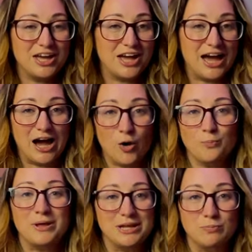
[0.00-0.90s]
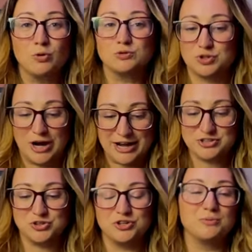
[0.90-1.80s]
how many pulls are
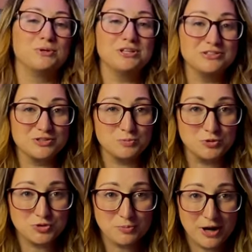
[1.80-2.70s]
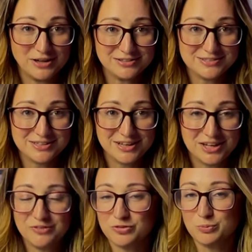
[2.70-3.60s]
actually going to be in this booster box,
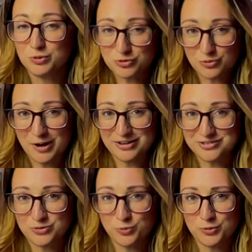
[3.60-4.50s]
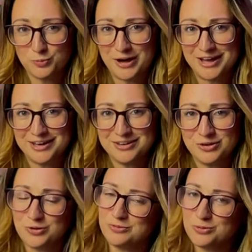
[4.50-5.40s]
and if the booster box is worth buying
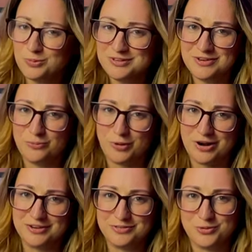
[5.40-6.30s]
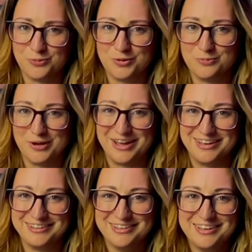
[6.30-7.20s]
or if the retail products are worth
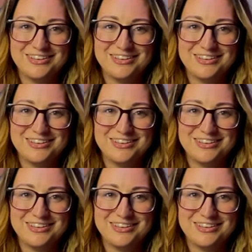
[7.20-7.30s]
buying.